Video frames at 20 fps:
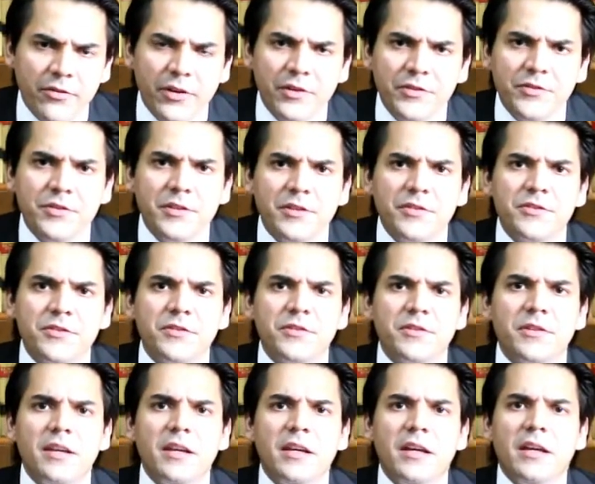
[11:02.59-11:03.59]
For
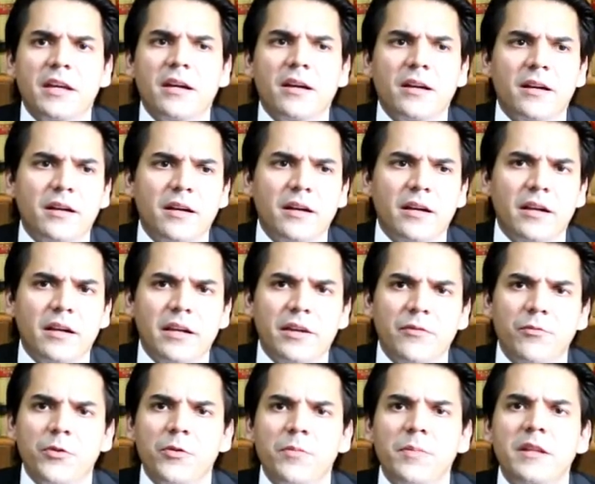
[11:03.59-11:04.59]
instance,
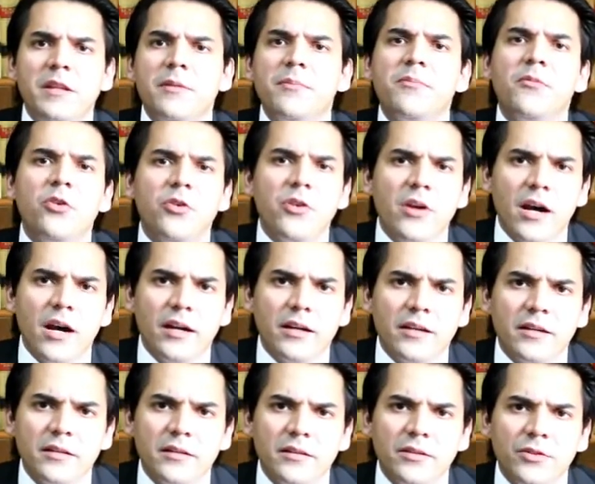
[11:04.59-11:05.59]
it would be the
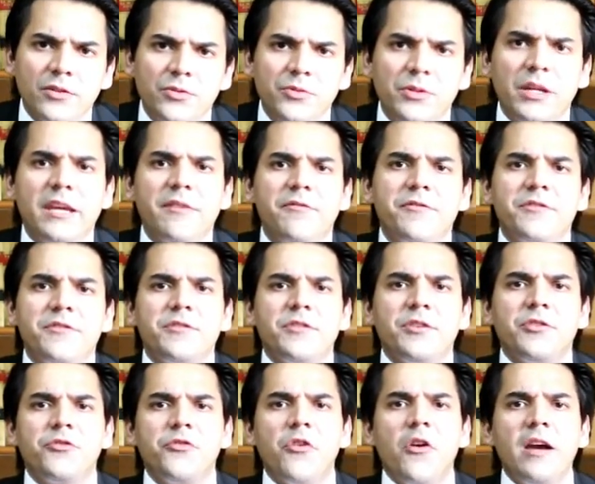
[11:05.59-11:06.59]
monarch who gives
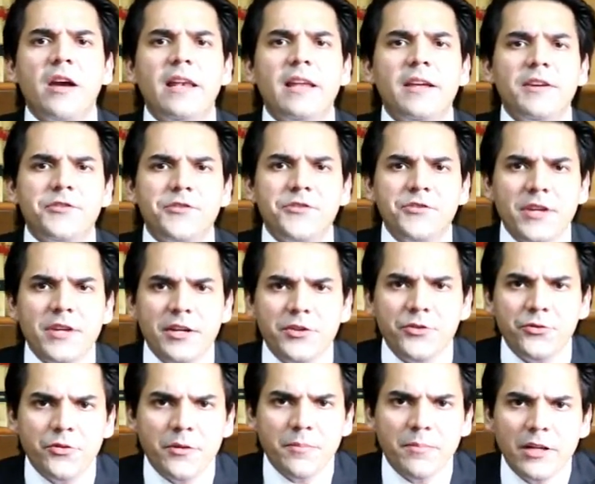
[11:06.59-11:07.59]
the royal
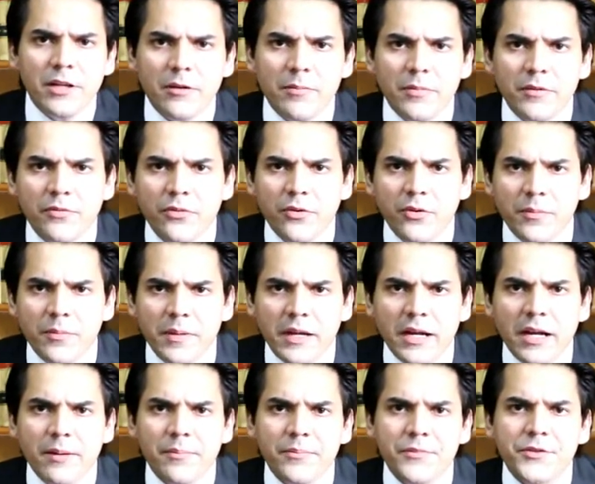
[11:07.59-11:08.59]
assent to a bill before it
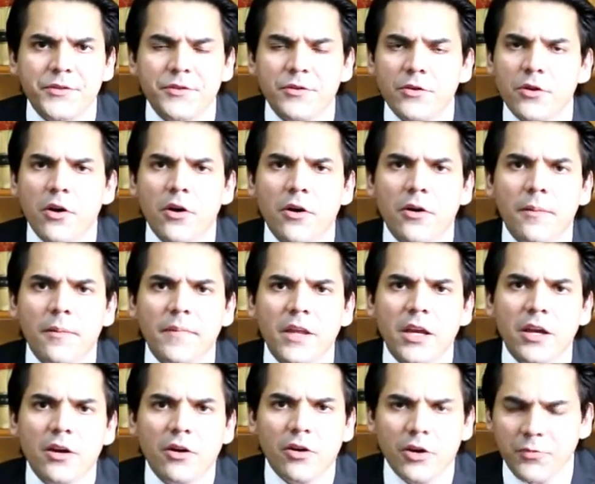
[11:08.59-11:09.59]
becomes law,
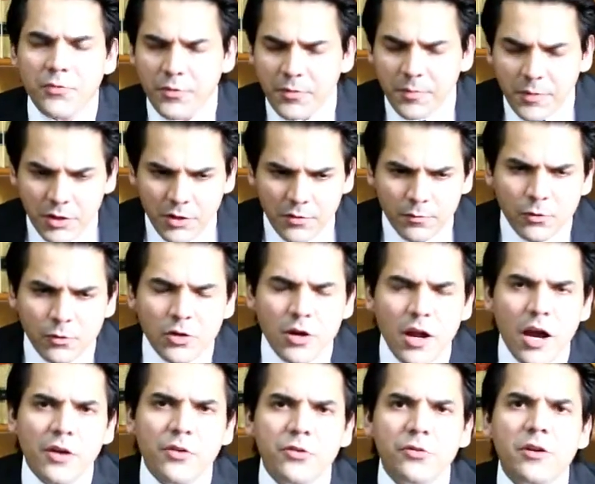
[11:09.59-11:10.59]
or it would be the
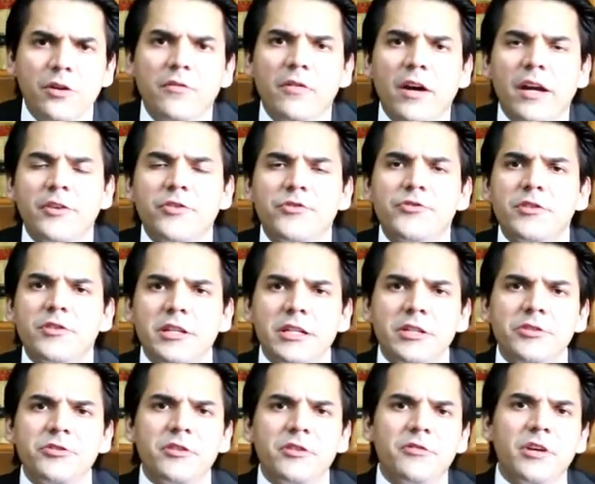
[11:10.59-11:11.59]
monarch who invites the
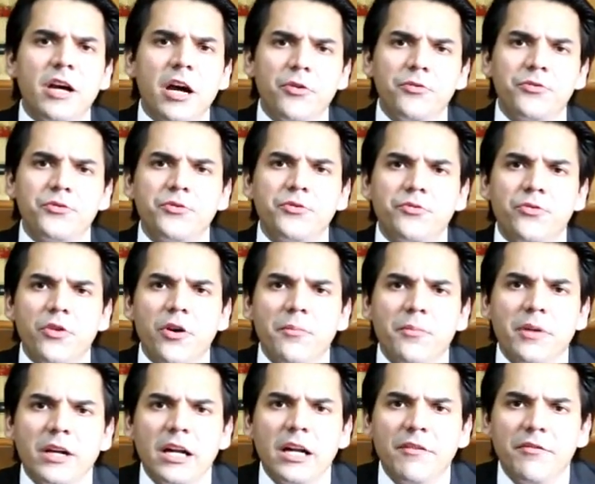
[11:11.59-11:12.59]
leader of the house to
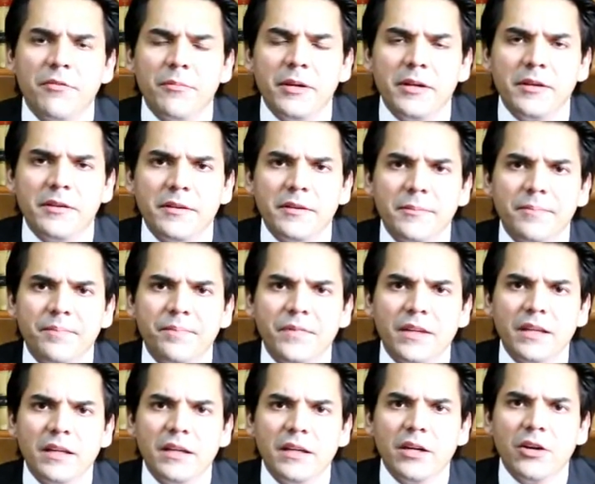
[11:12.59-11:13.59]
form a government,
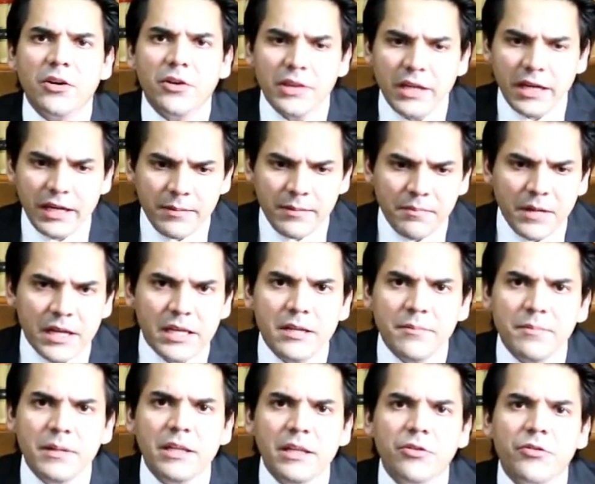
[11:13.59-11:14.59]
or that a
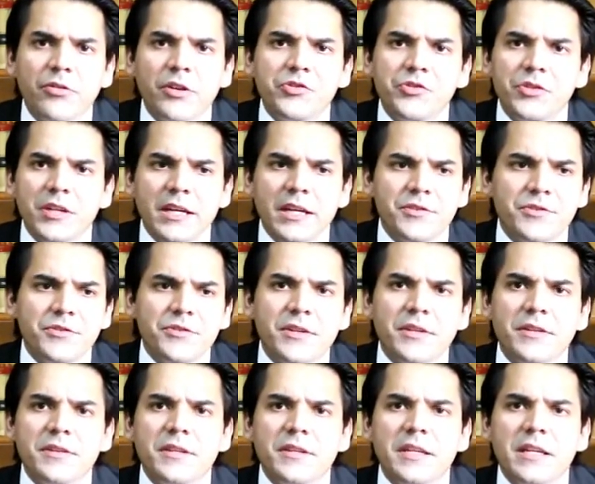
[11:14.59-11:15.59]
money bill originates
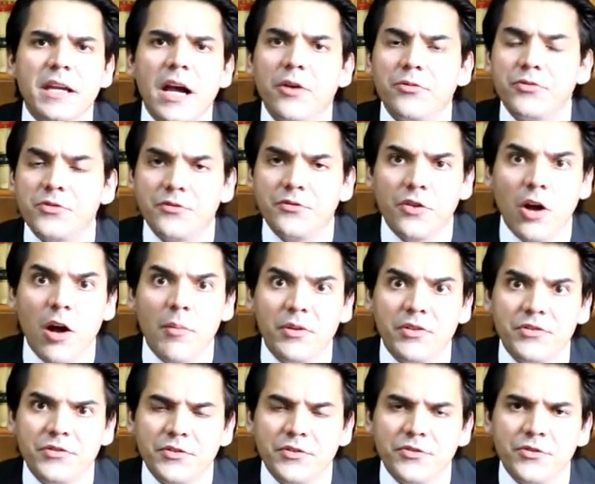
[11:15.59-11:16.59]
in the House of
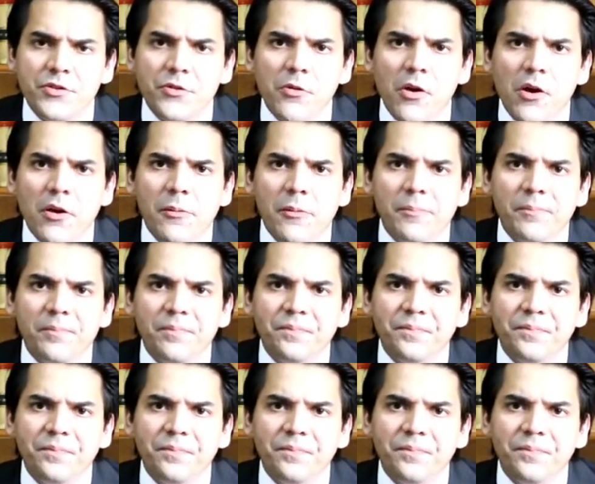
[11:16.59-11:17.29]
Commons, and so on.